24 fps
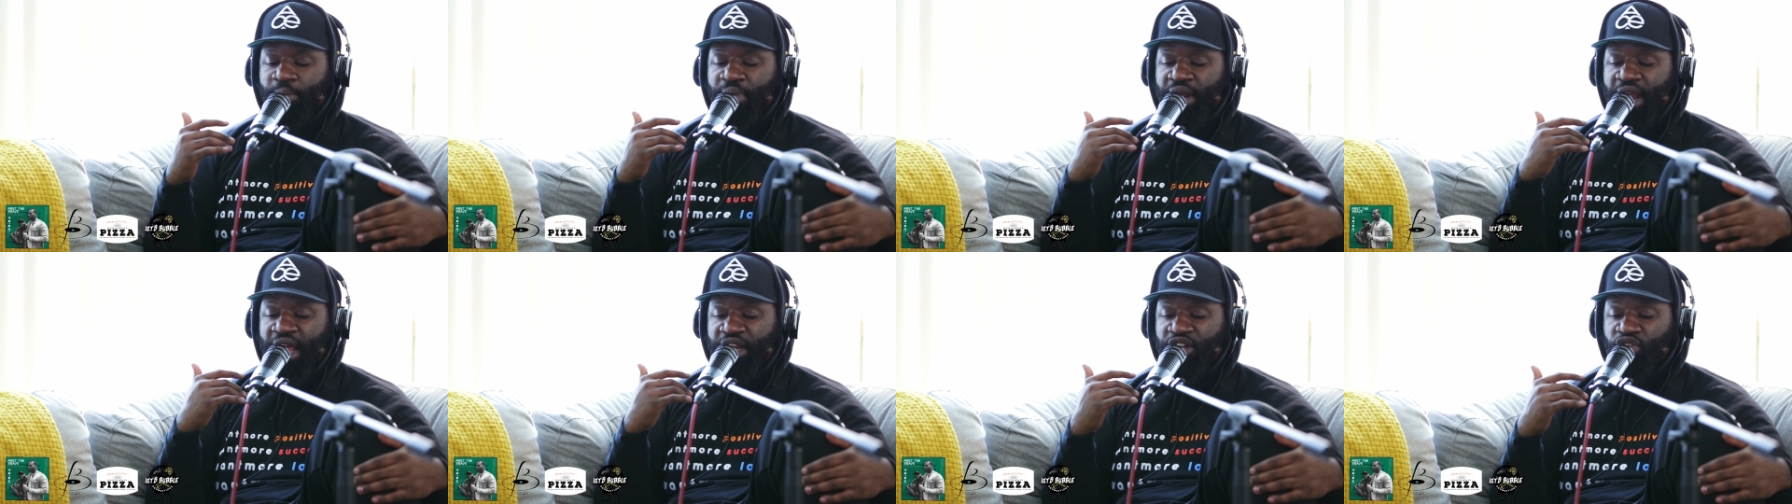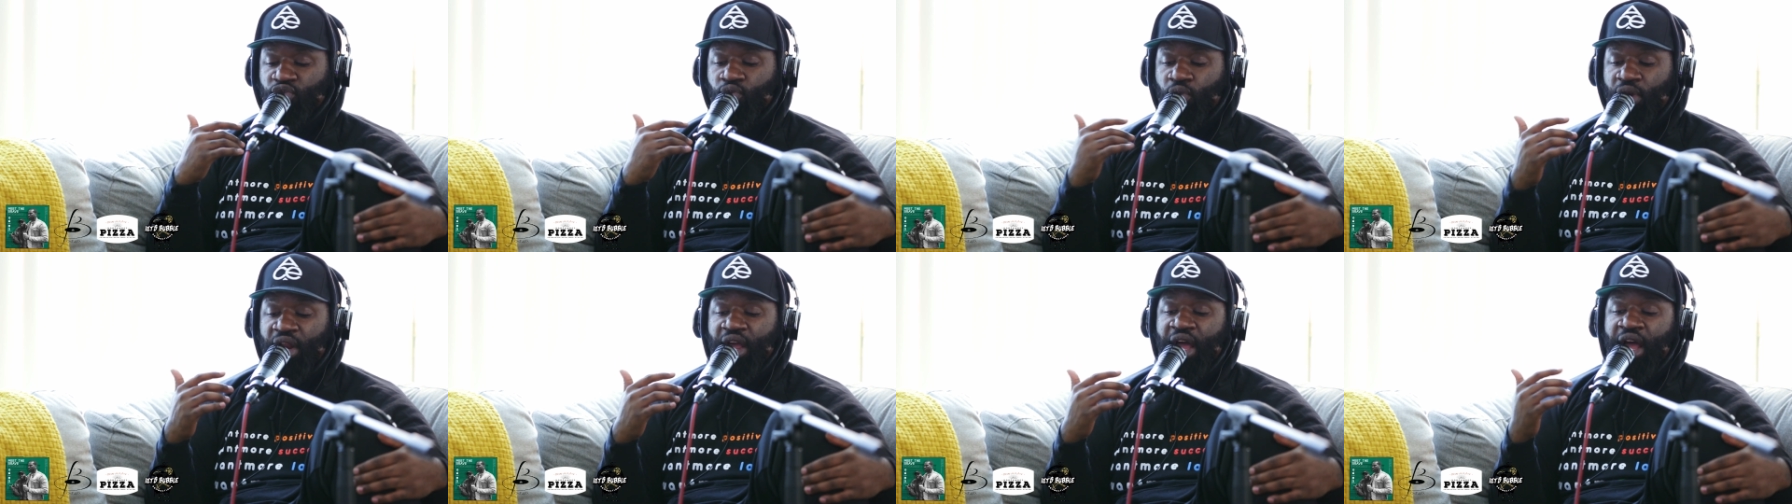but I
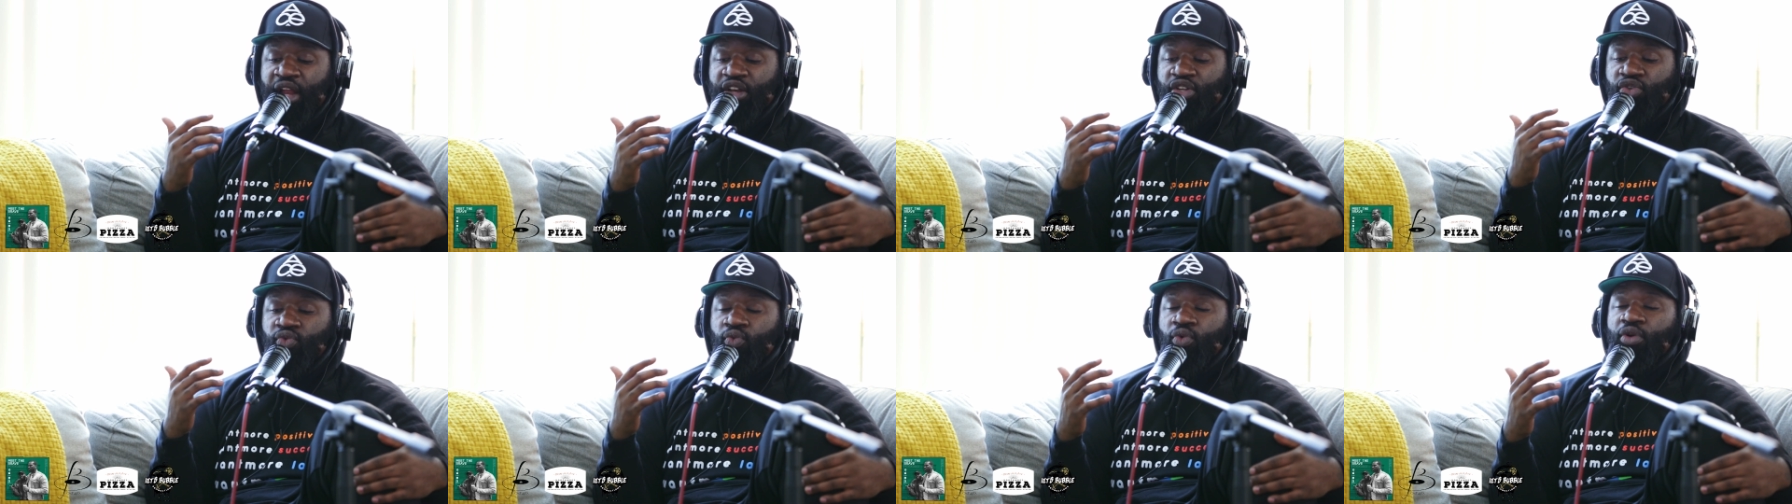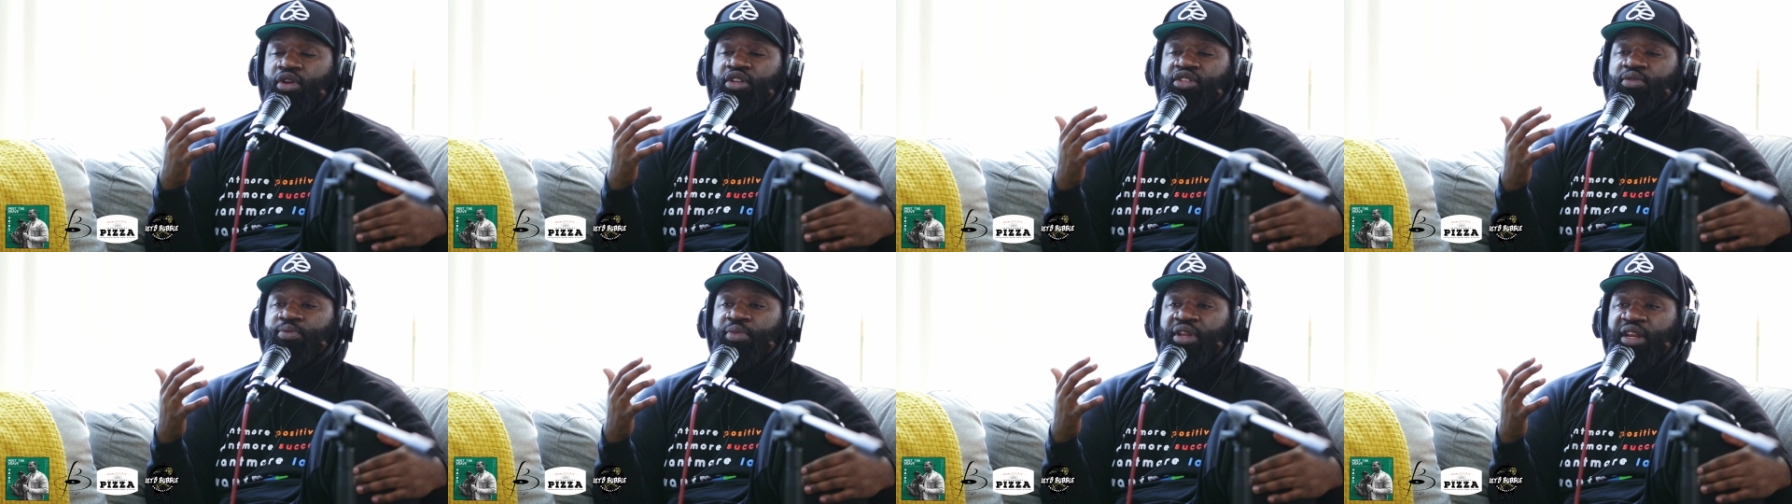just want
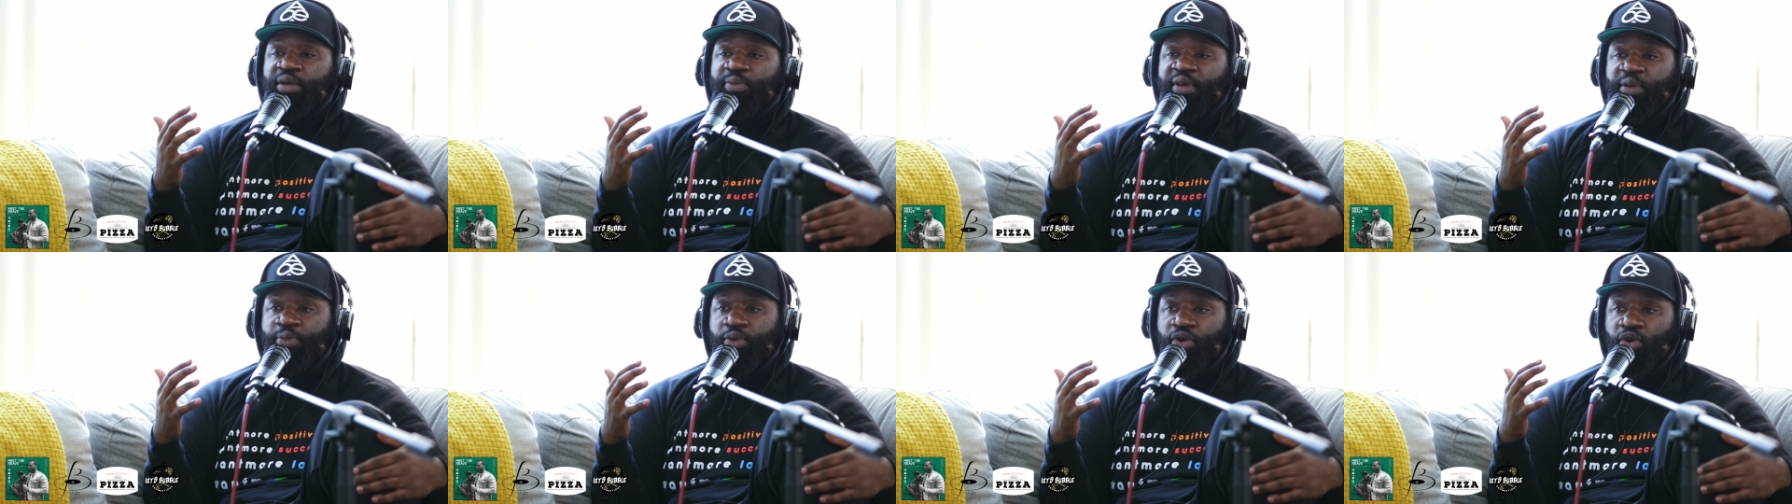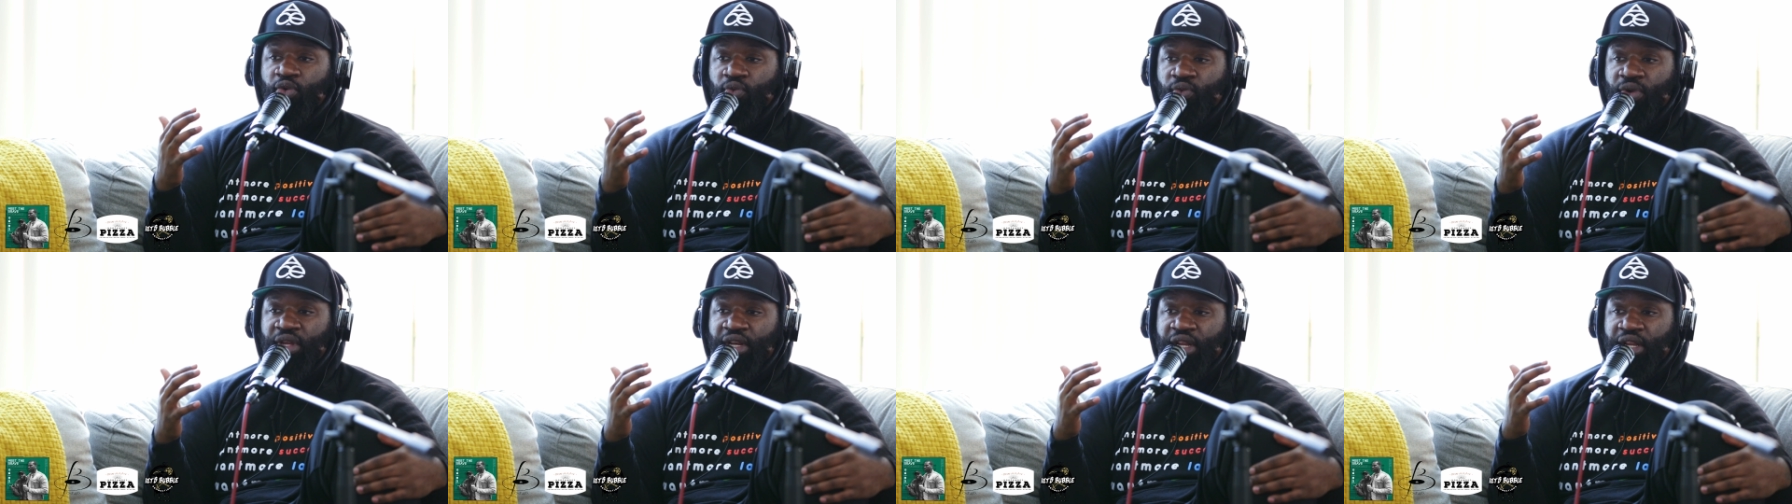as many people to
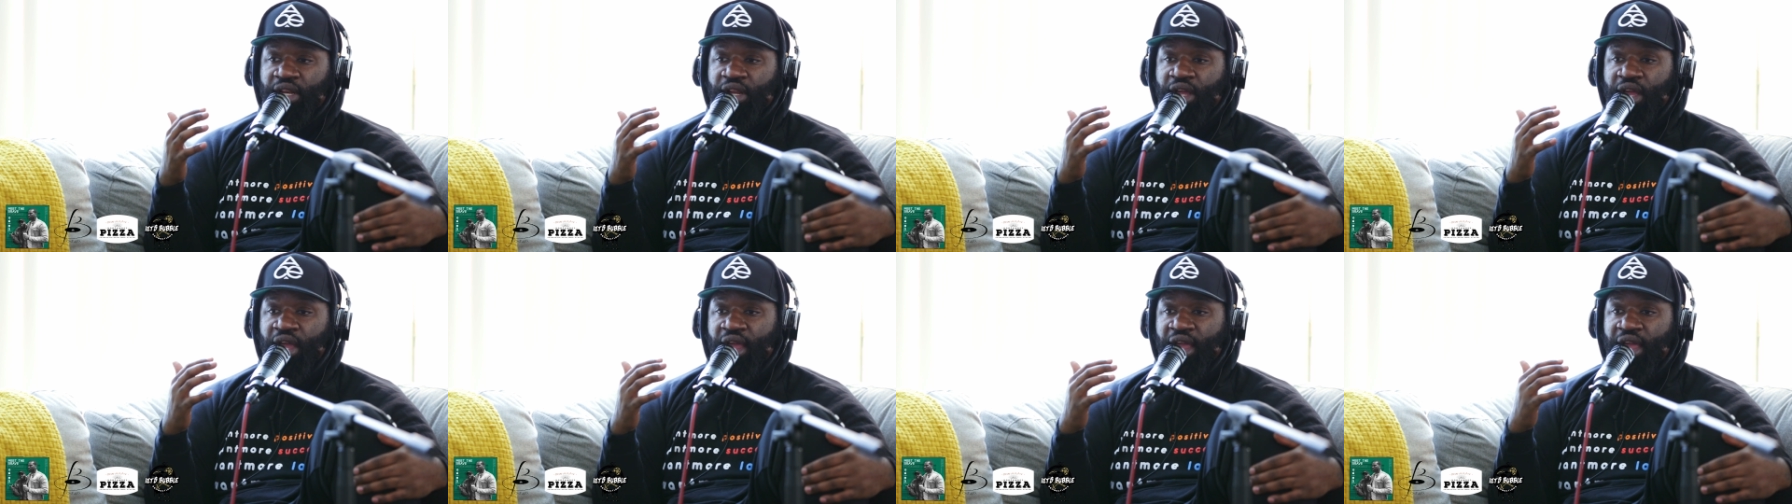read it